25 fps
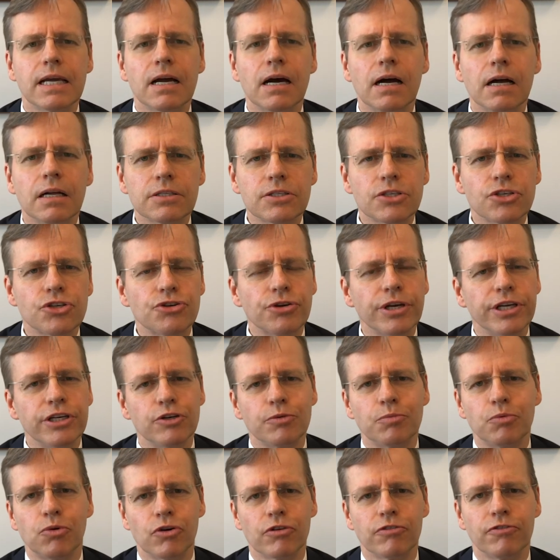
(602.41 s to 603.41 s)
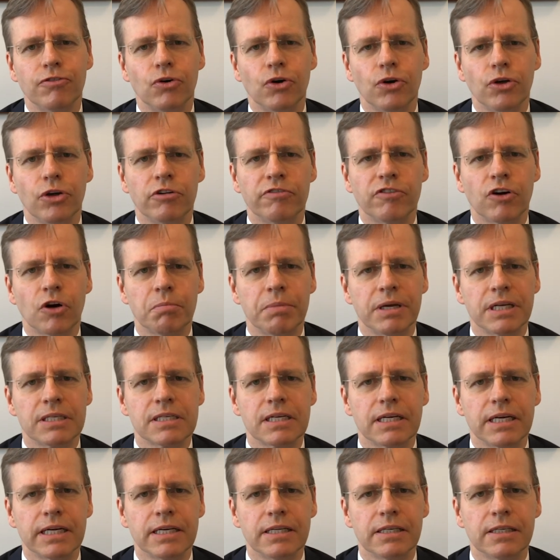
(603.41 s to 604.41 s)
concentrated portfolio of our
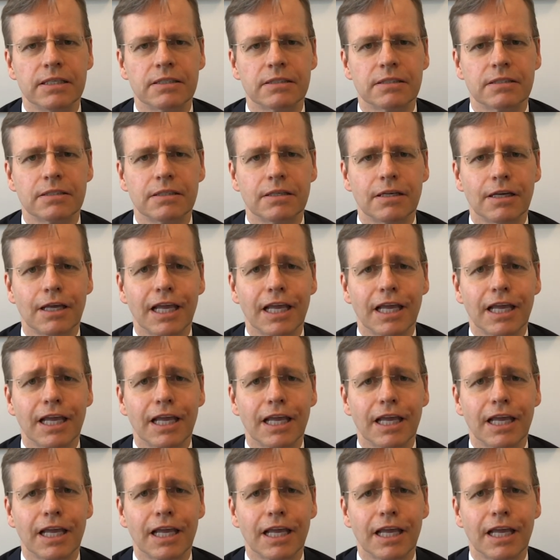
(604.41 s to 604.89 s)
best ideas.